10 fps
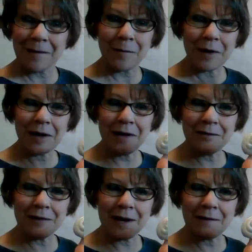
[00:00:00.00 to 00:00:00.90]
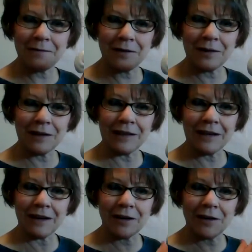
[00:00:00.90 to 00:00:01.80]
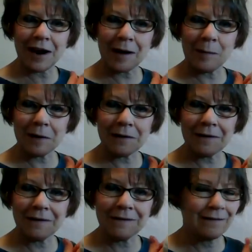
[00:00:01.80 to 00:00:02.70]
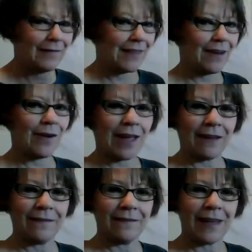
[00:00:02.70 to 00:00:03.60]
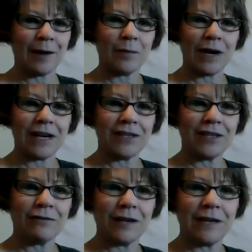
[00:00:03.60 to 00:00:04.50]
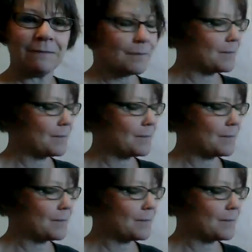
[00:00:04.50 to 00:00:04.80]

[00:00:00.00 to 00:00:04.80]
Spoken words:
What a cute name for a little crab. Okay, I'm ready to read.